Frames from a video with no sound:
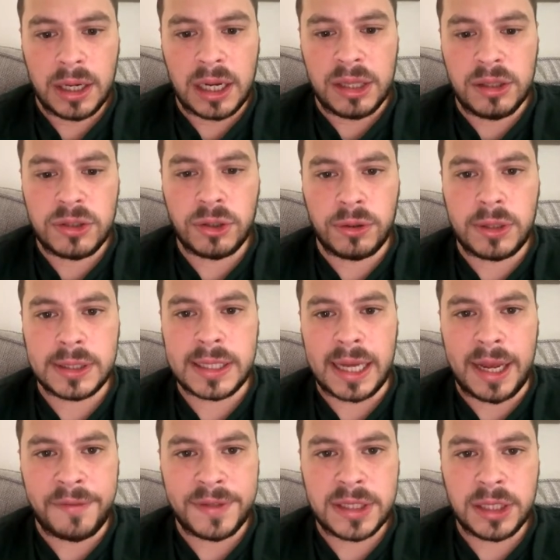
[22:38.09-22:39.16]
And the talkers
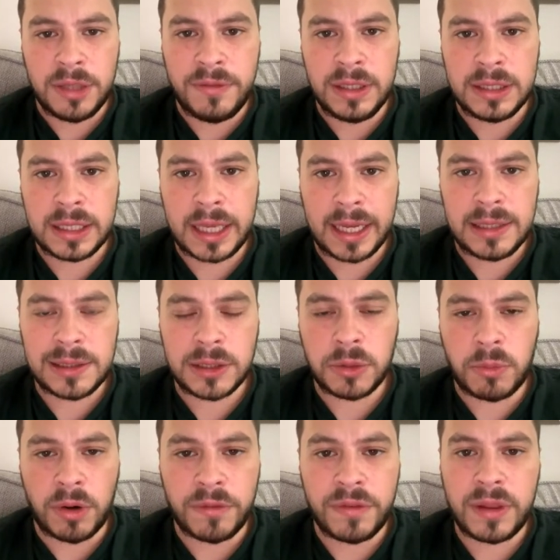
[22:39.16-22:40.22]
at Everton have indicated
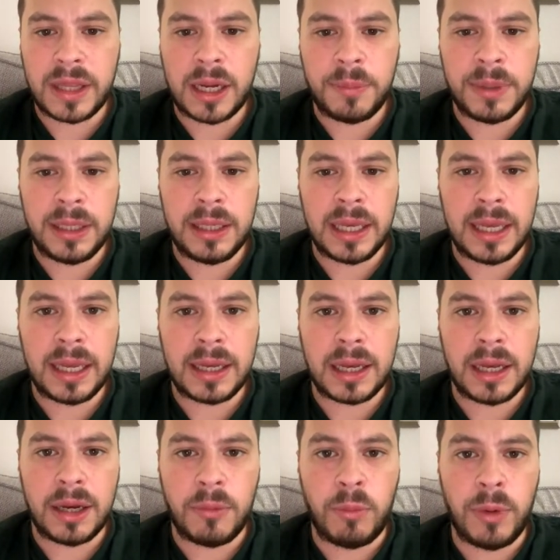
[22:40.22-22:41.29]
to Watford they'll be
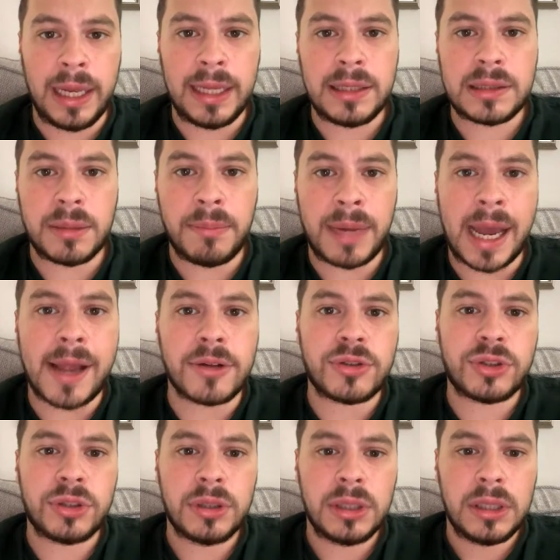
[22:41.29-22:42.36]
willing to
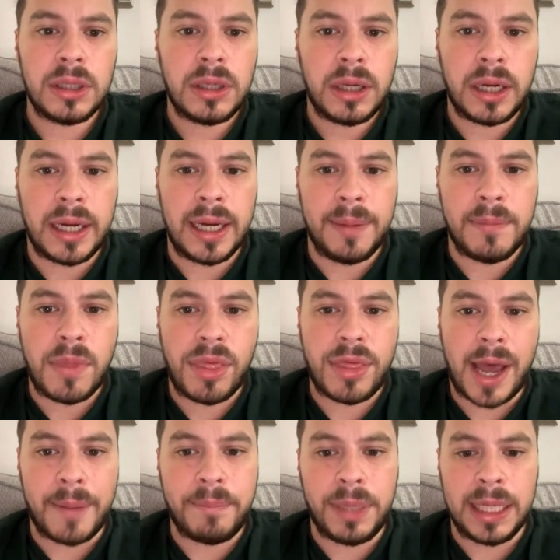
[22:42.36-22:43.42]
match
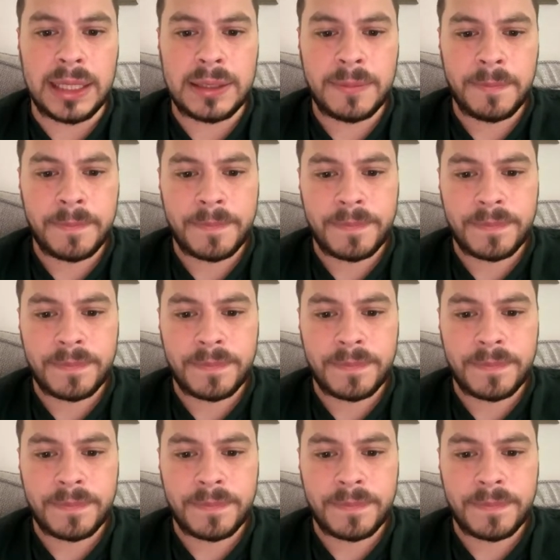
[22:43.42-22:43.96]
that bid.